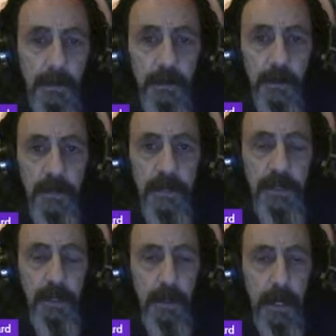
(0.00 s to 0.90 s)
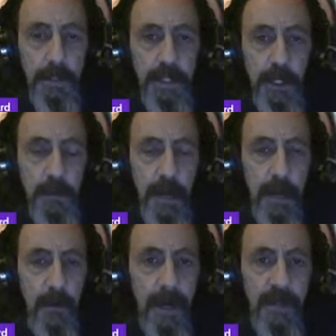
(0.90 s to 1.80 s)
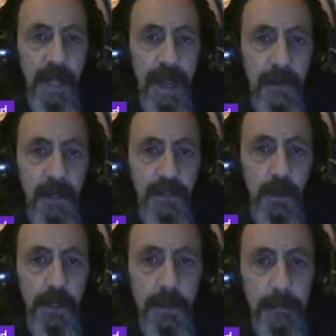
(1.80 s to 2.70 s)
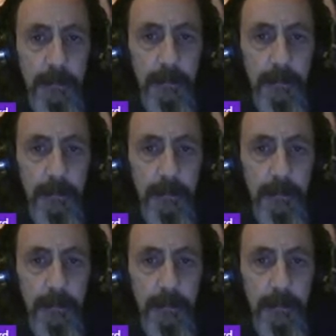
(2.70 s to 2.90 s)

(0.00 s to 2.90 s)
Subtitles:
So then they turn around and teach them how to write the address with it.